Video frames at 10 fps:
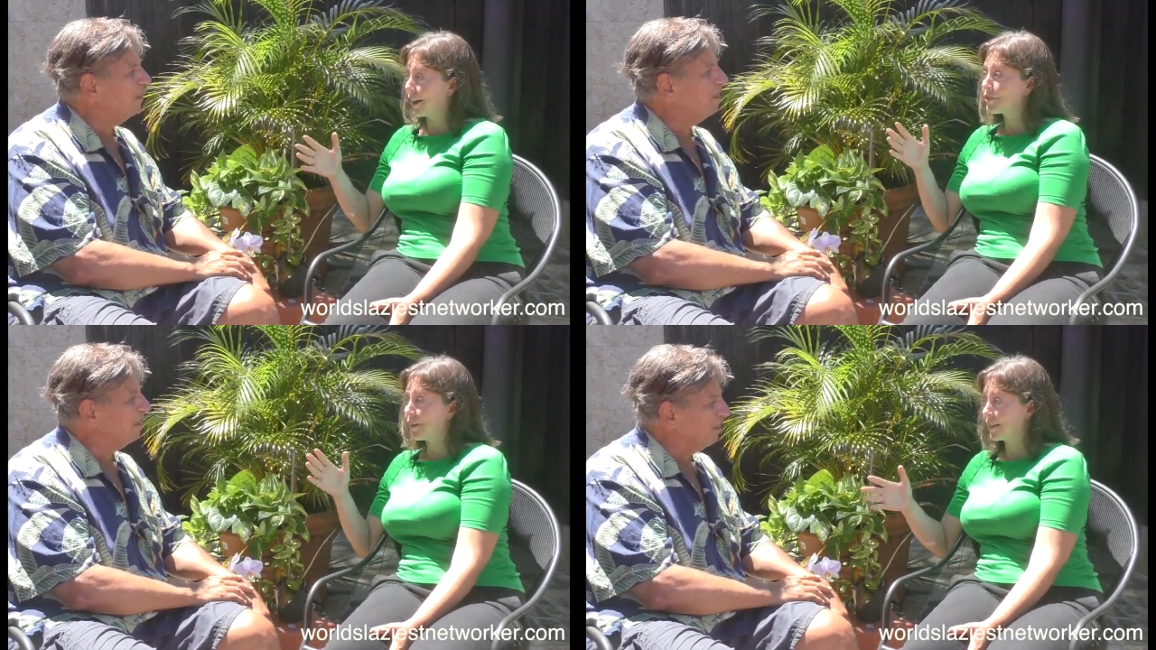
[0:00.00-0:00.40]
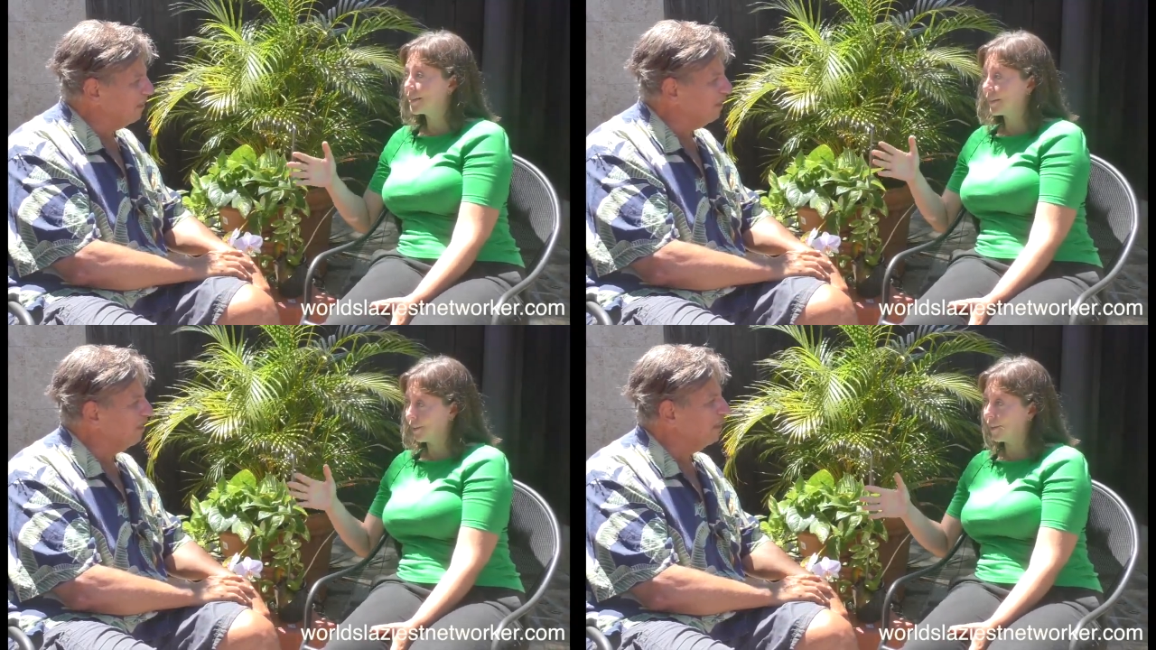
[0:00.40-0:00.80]
Speaker 1: I
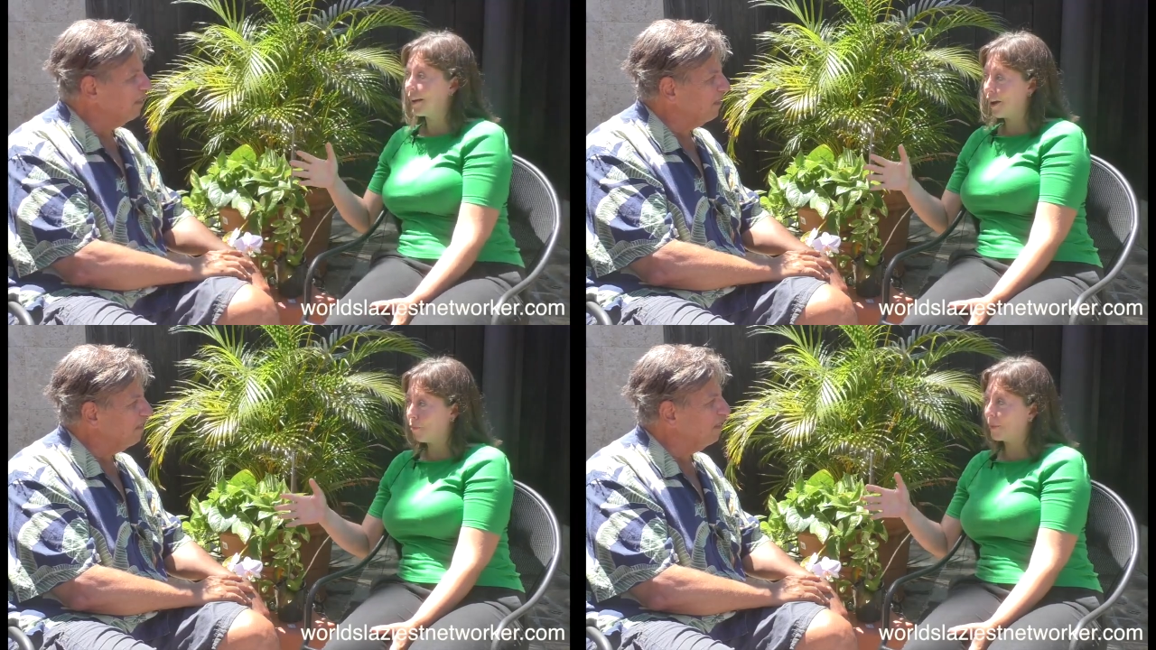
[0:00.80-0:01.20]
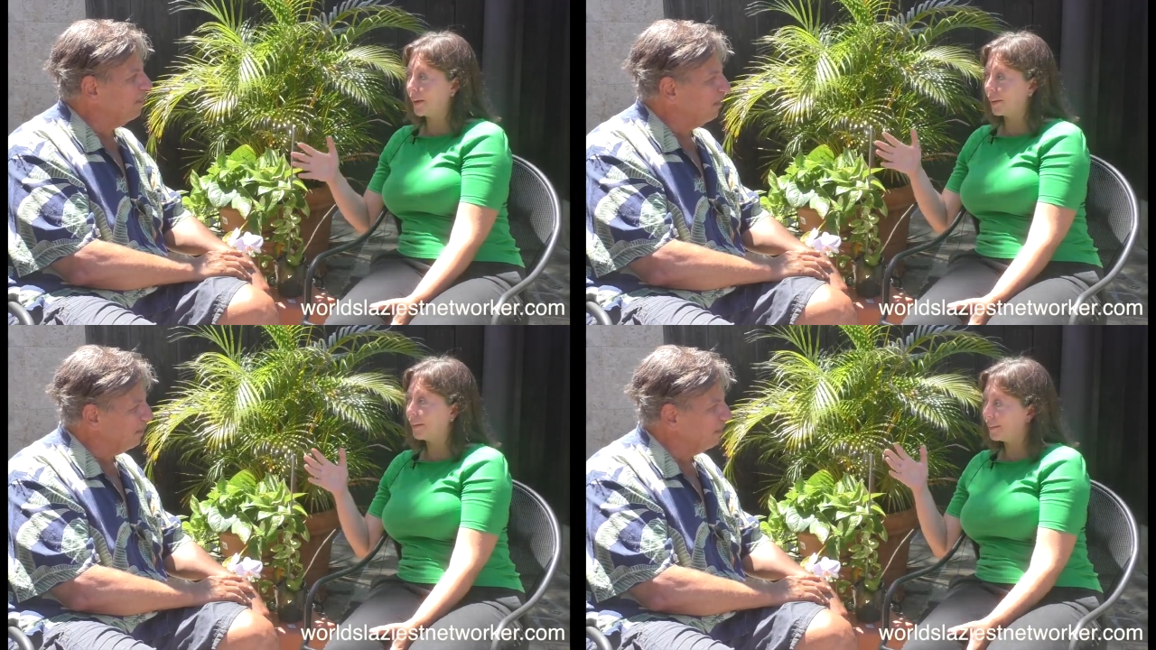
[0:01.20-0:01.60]
trust that you're going to help
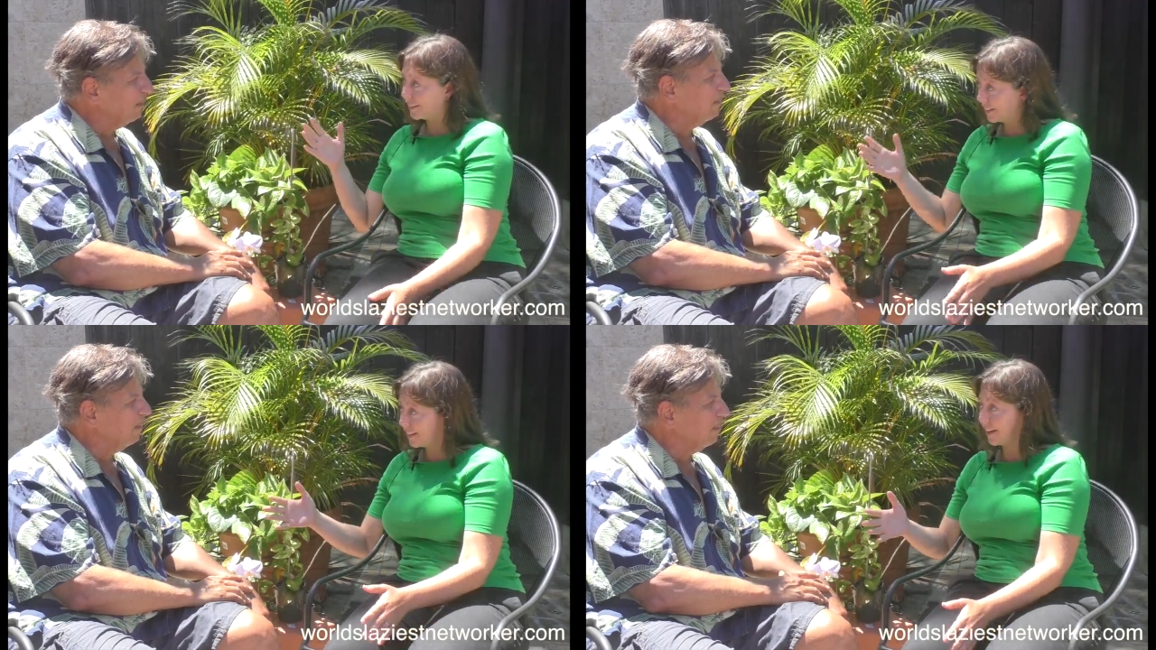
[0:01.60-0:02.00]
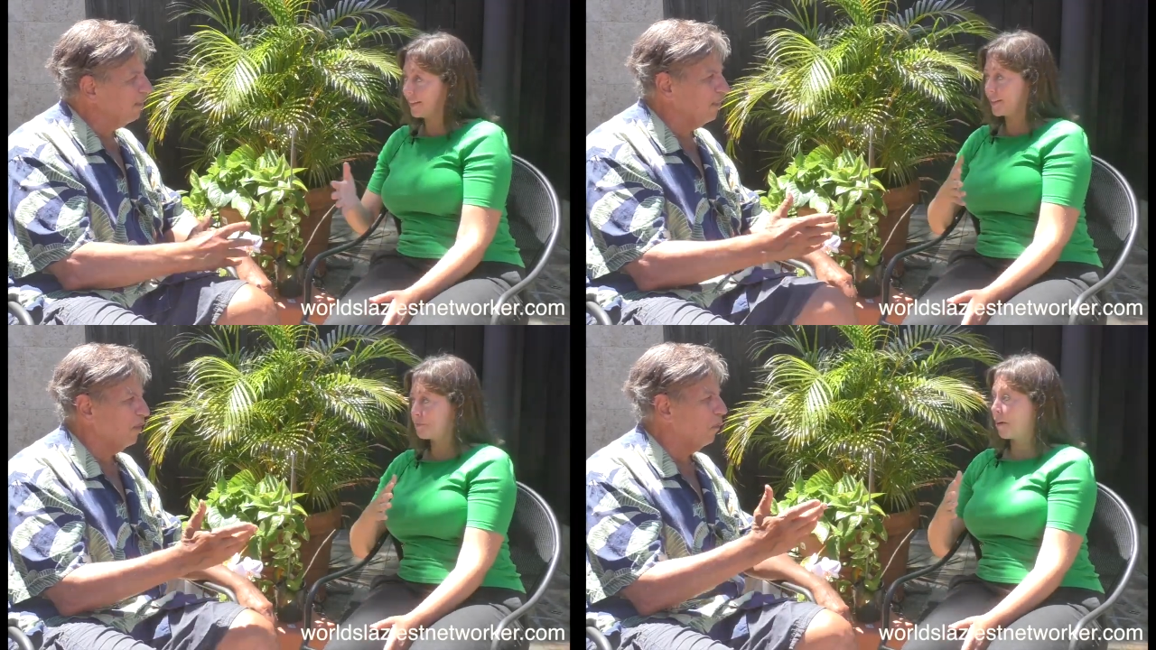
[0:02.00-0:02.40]
me
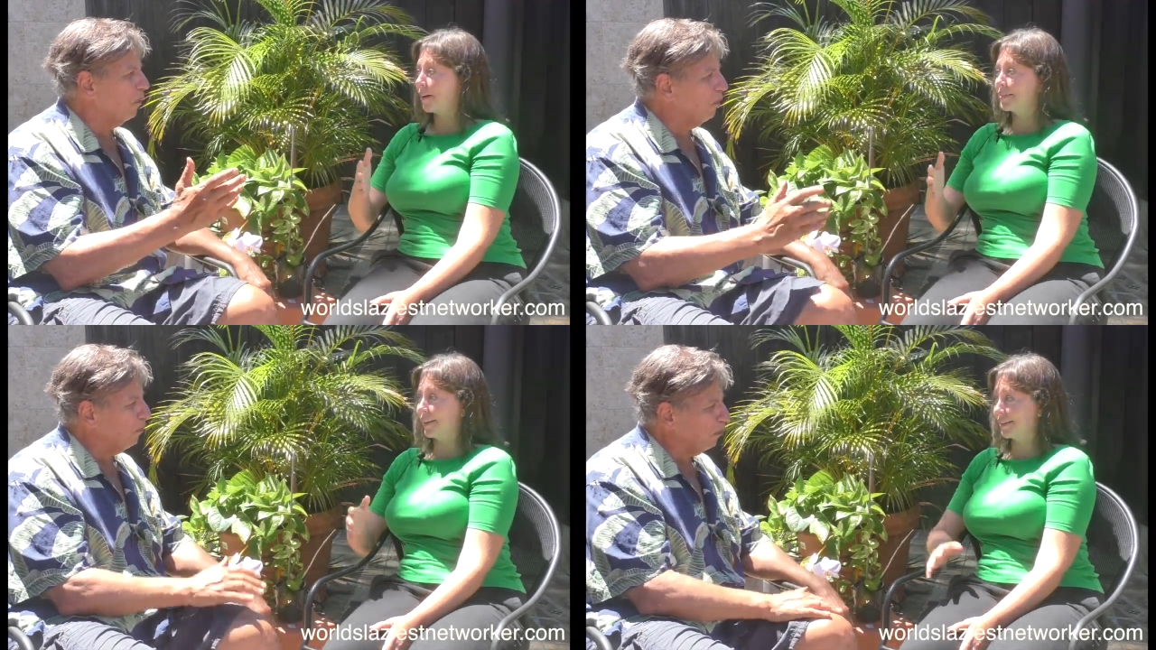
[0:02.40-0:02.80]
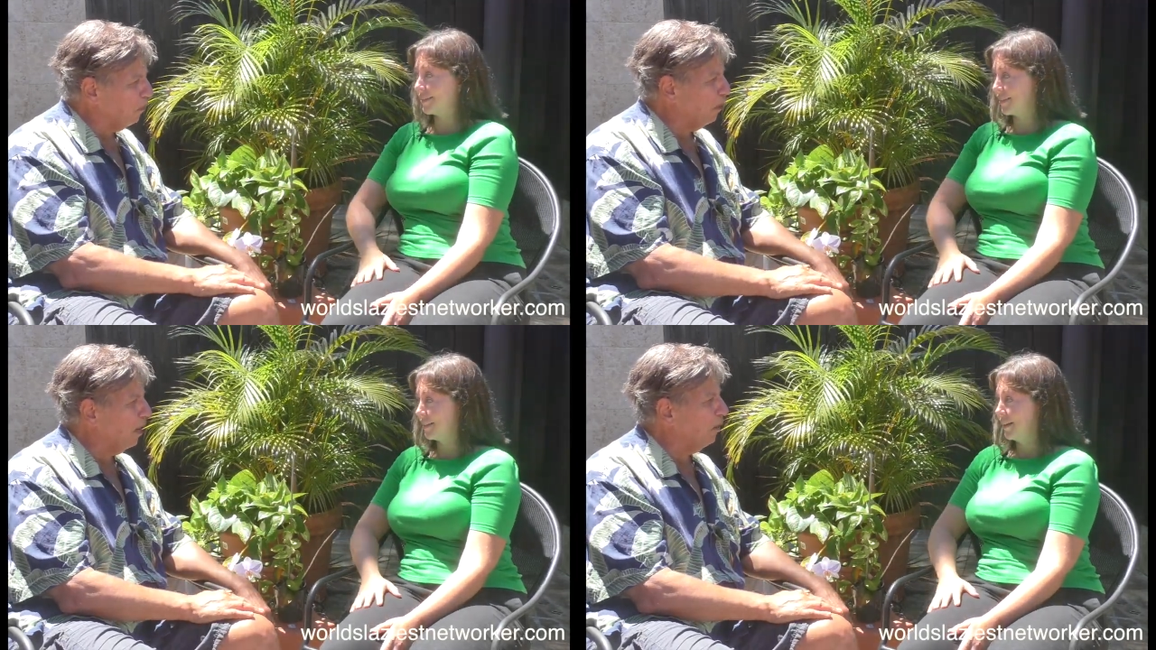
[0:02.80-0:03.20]
in this
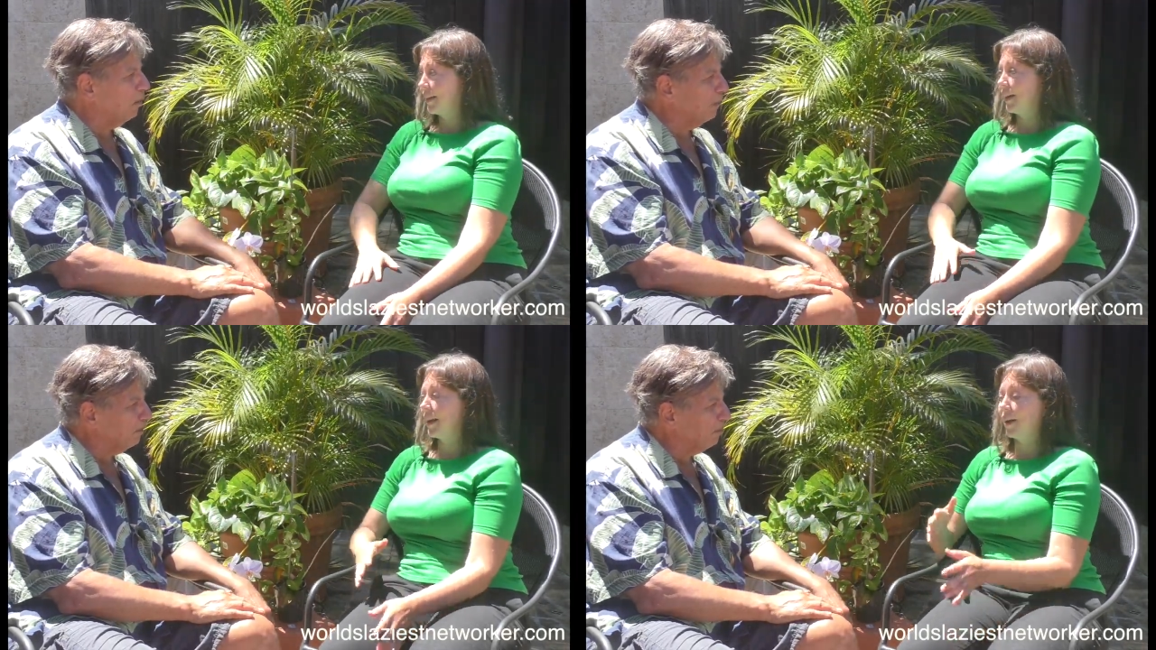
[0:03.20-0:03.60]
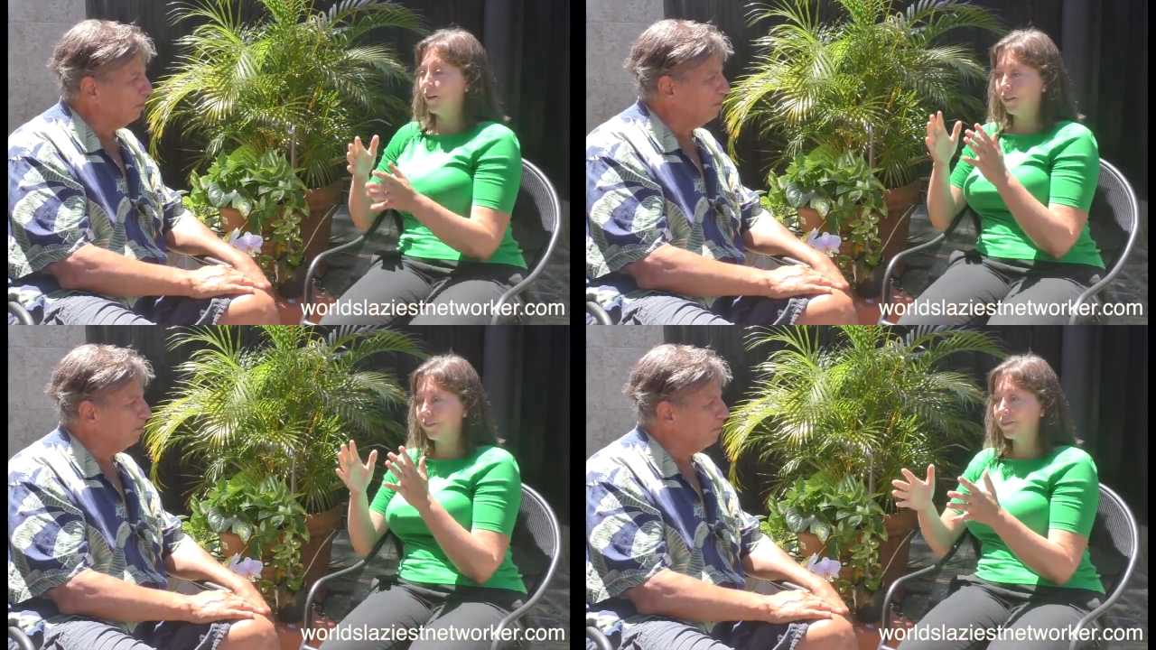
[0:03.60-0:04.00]
process. And
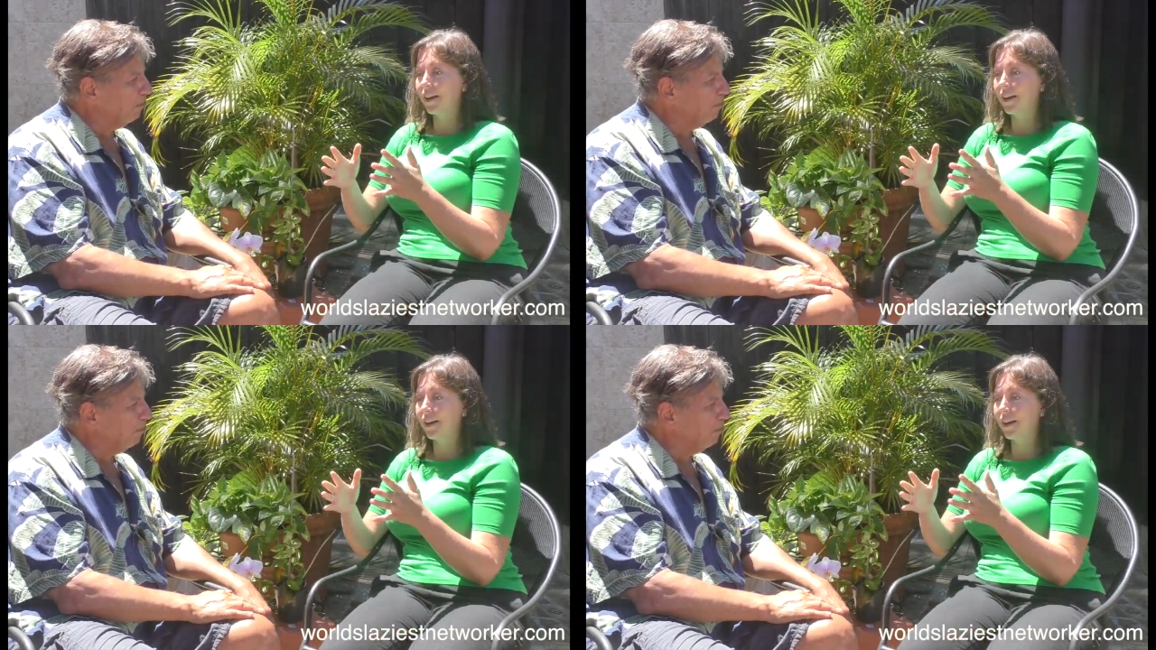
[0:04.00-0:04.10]
all I've